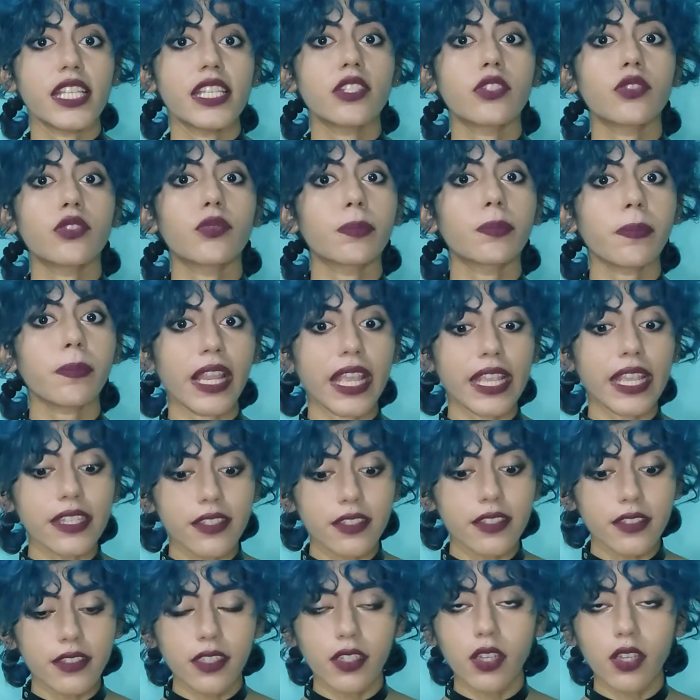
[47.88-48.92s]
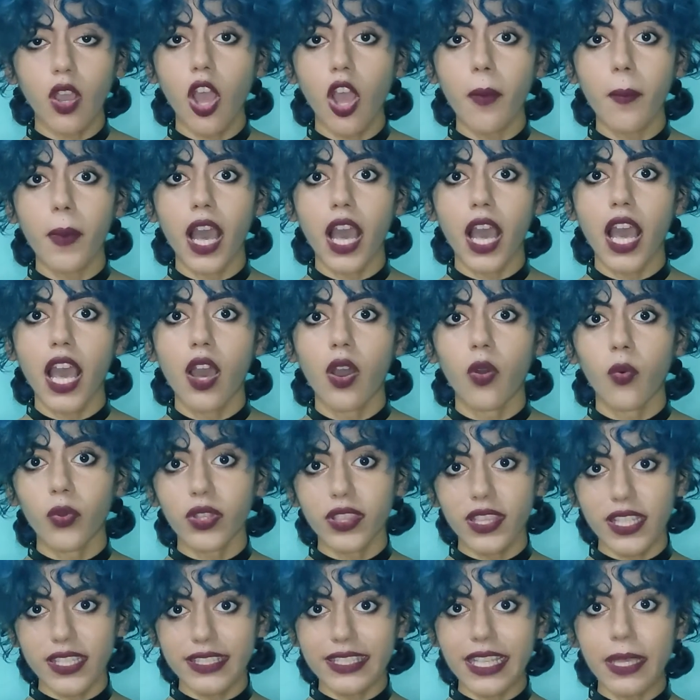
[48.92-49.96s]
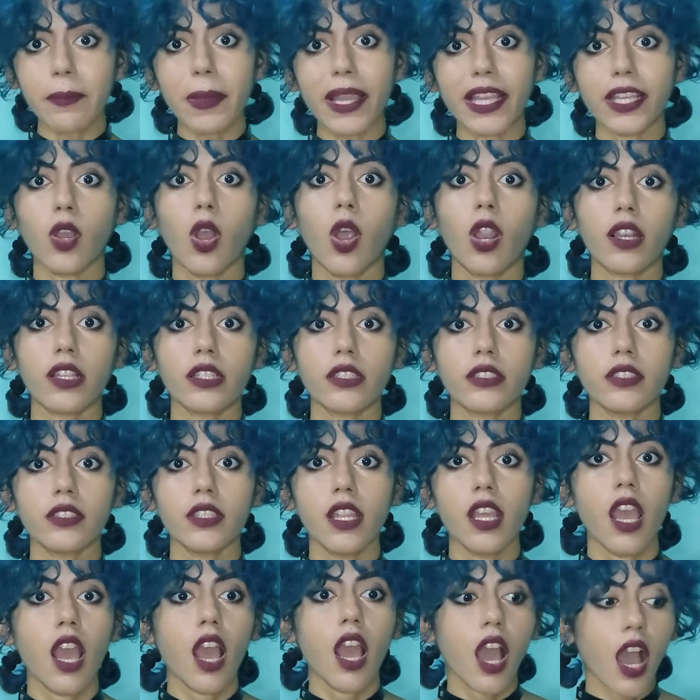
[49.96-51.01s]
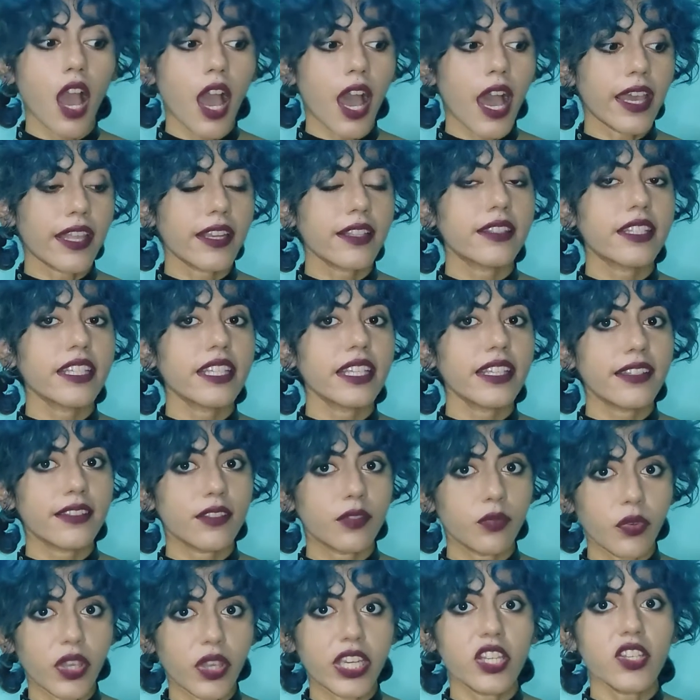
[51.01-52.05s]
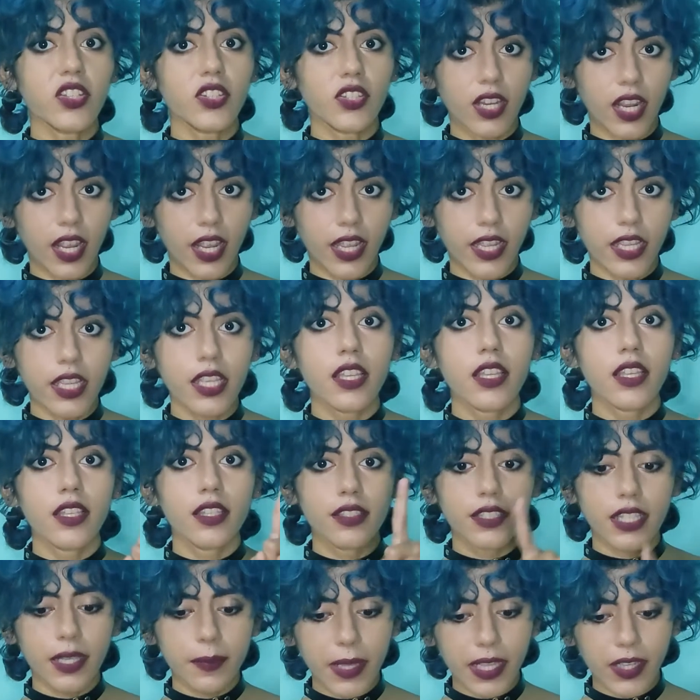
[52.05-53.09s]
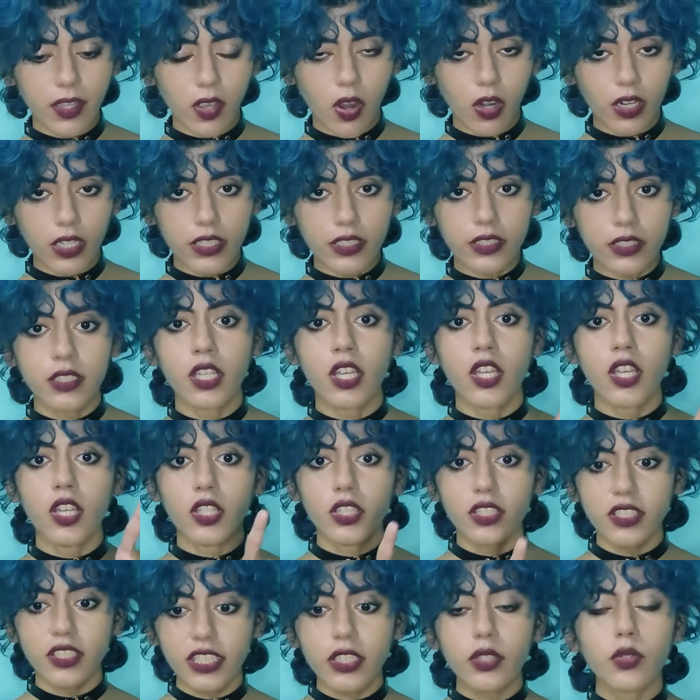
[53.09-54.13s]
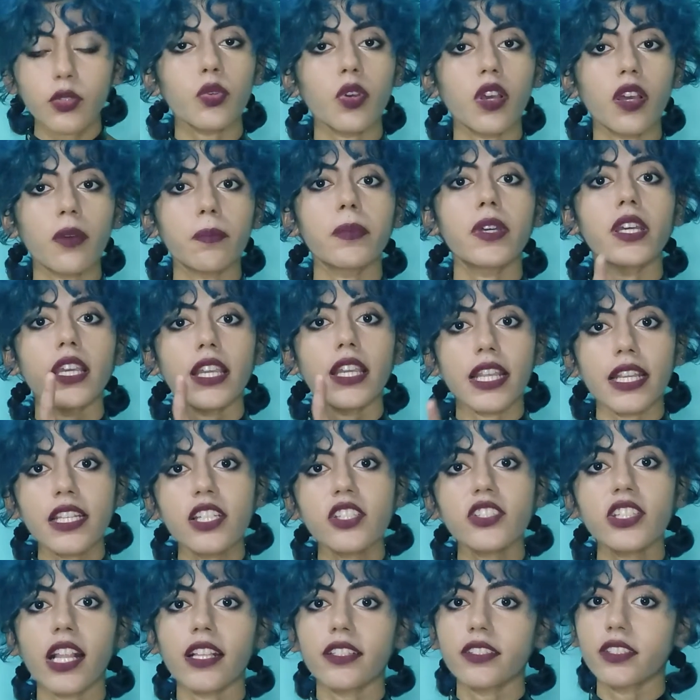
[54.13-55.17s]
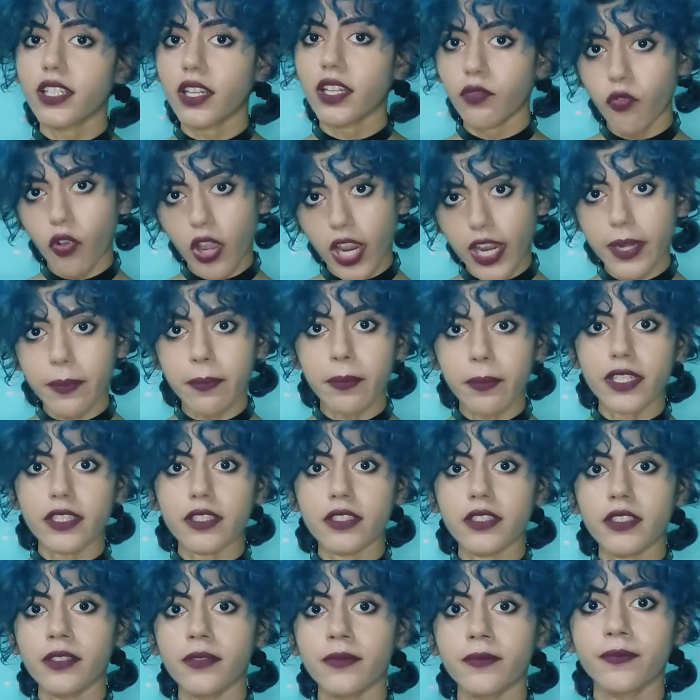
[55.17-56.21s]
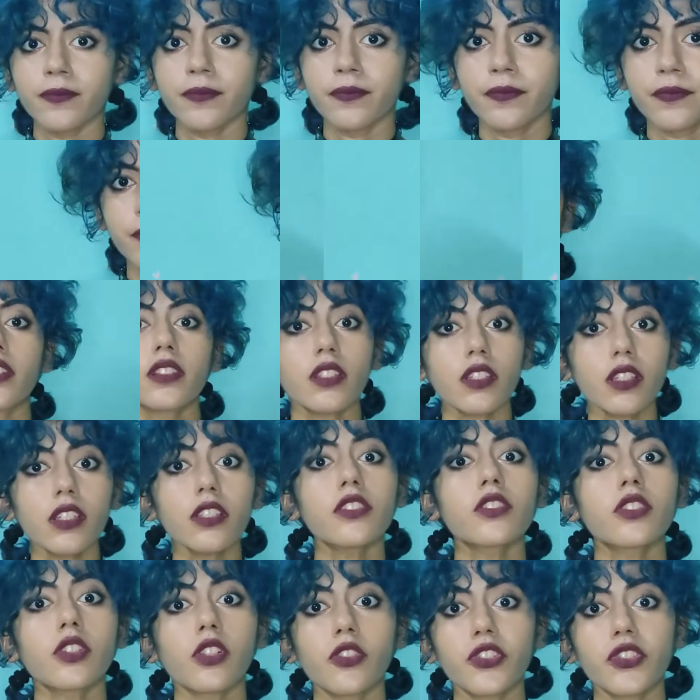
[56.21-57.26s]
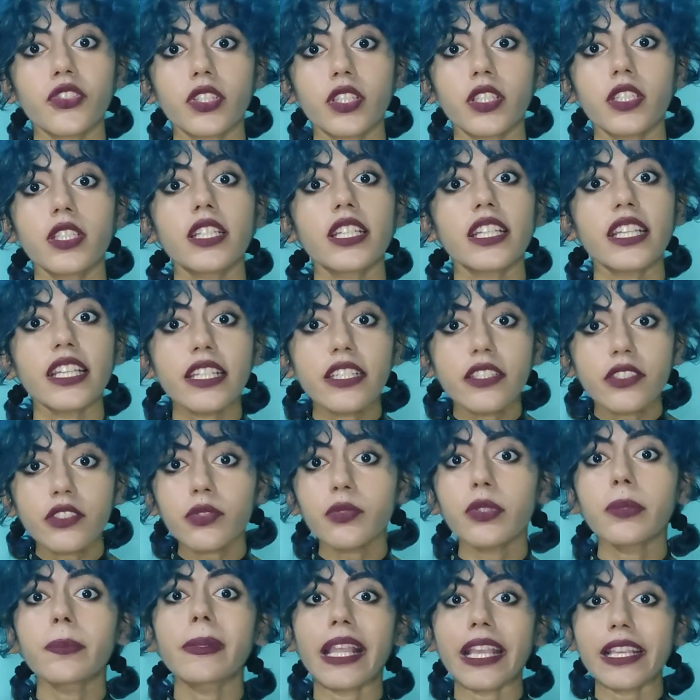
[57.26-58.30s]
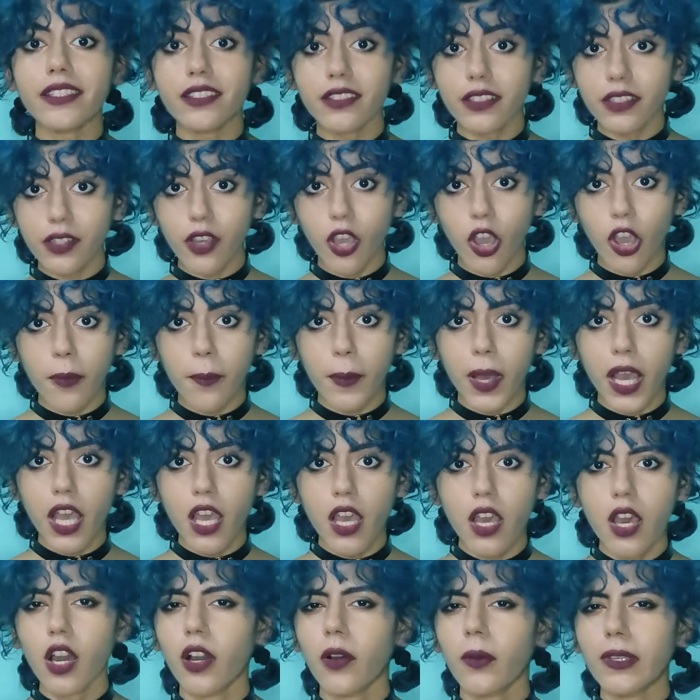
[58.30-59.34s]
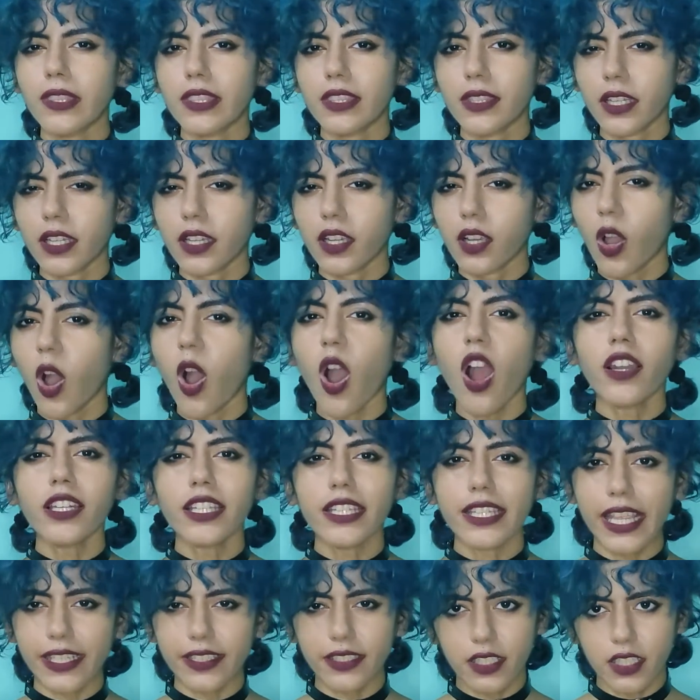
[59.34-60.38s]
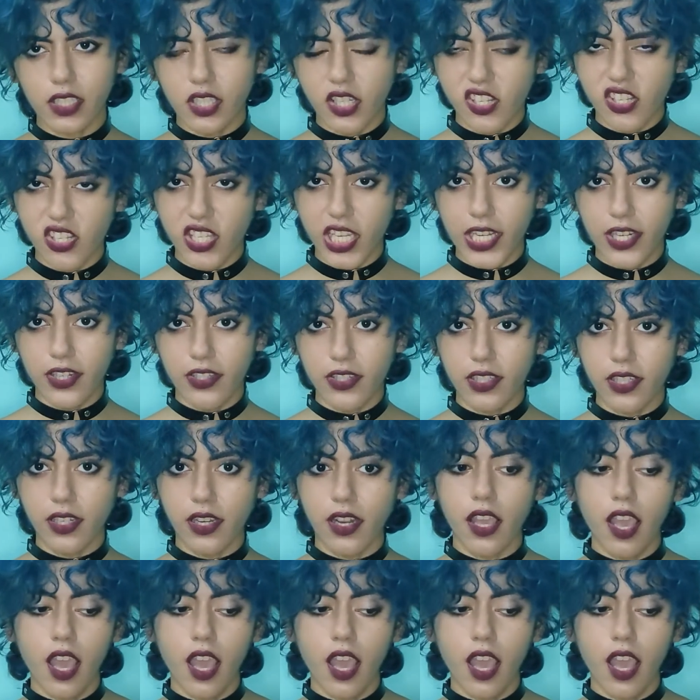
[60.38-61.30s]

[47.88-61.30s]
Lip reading: is to replace the comma with a semicolon. Arati is very shy, semicolon. She grew up in a sheltered environment. The third solution is to replace the comma with the coordinating conjunction.